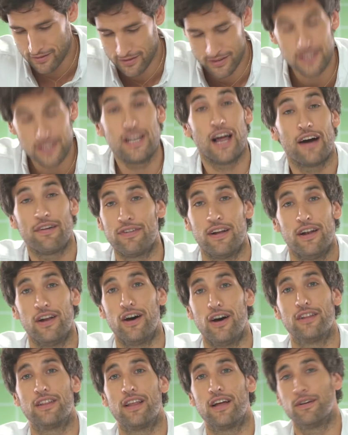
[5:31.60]
She laughs a
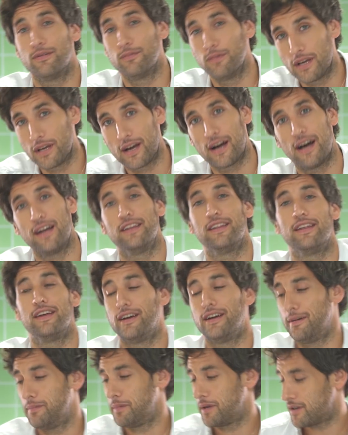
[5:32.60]
lot and we cut it
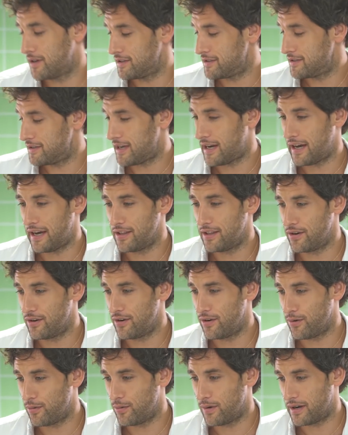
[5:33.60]
there because I don't
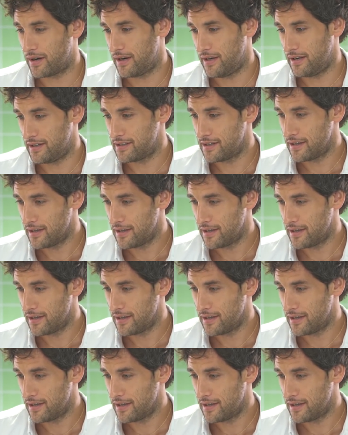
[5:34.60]
know what else.